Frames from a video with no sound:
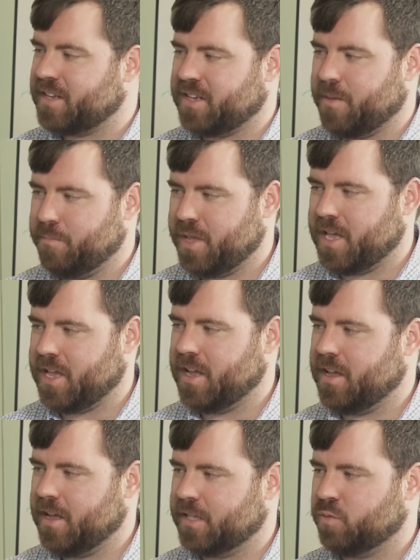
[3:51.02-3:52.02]

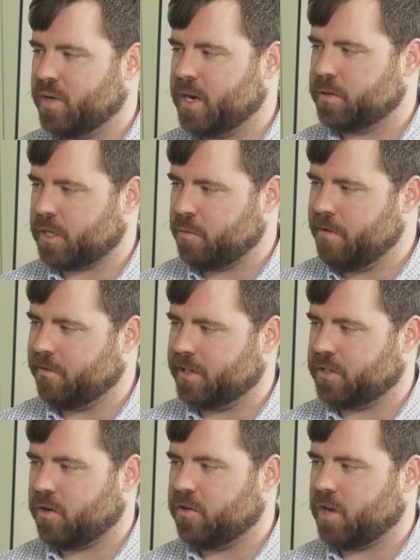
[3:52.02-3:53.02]
SMB, its Windows
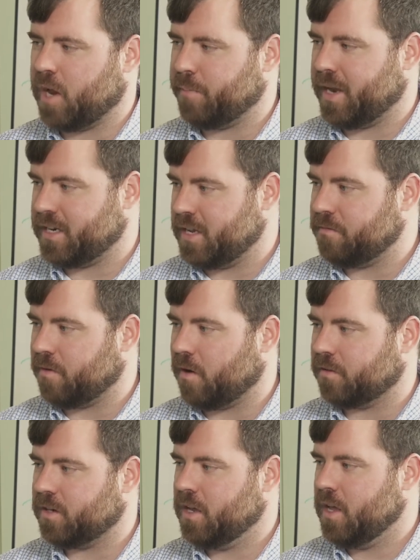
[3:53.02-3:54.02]
equivalent, turned on by
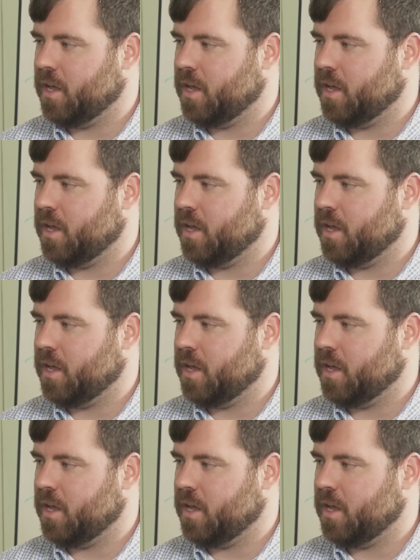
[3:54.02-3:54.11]
default.